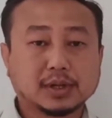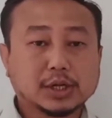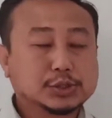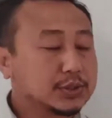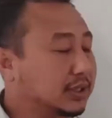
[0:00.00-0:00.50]

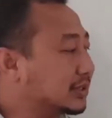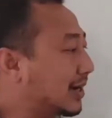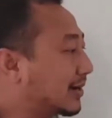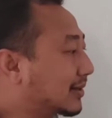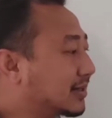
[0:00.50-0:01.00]
So these
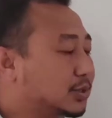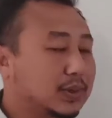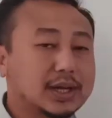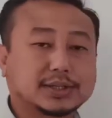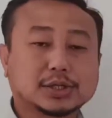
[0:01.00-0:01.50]
are the things
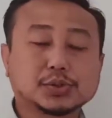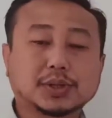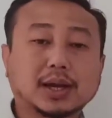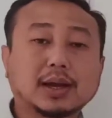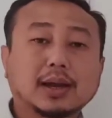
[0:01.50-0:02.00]
related to
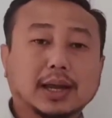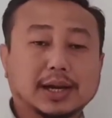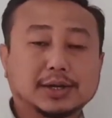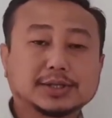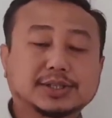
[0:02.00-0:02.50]
the
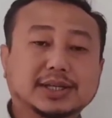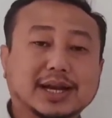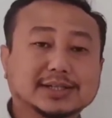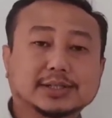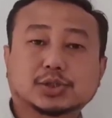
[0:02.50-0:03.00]
energy that
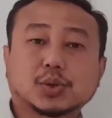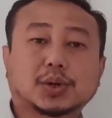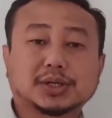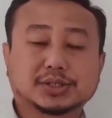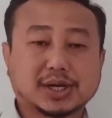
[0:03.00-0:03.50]
is stored
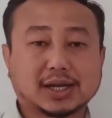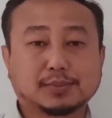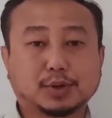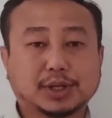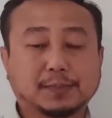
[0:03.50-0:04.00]
inside the
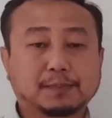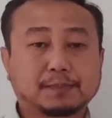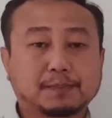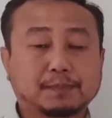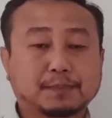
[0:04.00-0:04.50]
body.
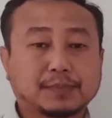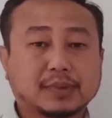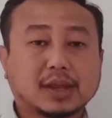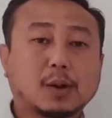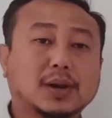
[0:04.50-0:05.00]

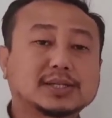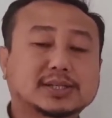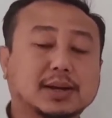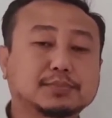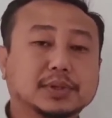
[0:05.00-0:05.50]
Now let's
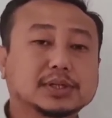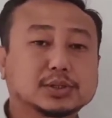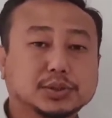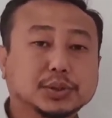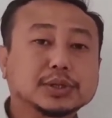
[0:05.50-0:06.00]
come
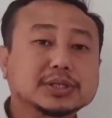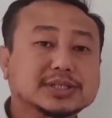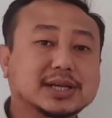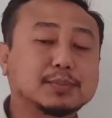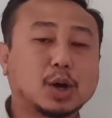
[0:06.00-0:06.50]
to
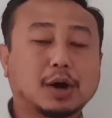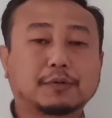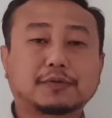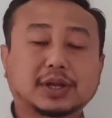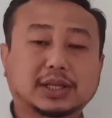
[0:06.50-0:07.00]
some
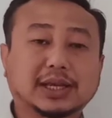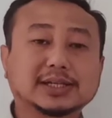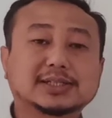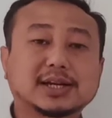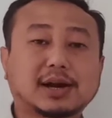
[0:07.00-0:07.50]
of the
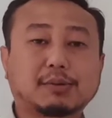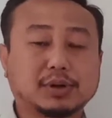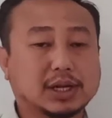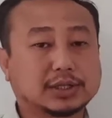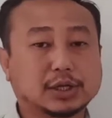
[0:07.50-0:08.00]
things that are
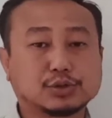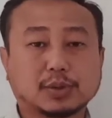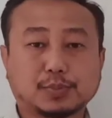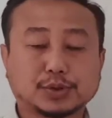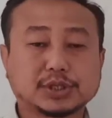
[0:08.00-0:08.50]
related to the
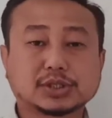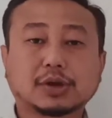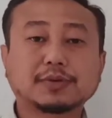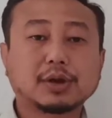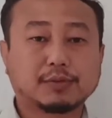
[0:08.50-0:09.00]
process
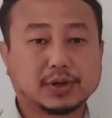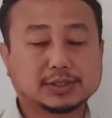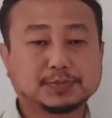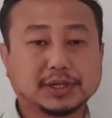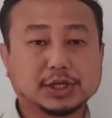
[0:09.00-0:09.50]
of
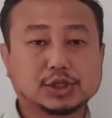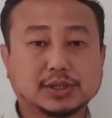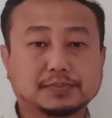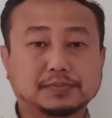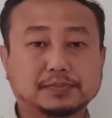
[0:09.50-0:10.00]

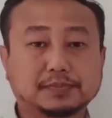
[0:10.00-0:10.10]
respiration.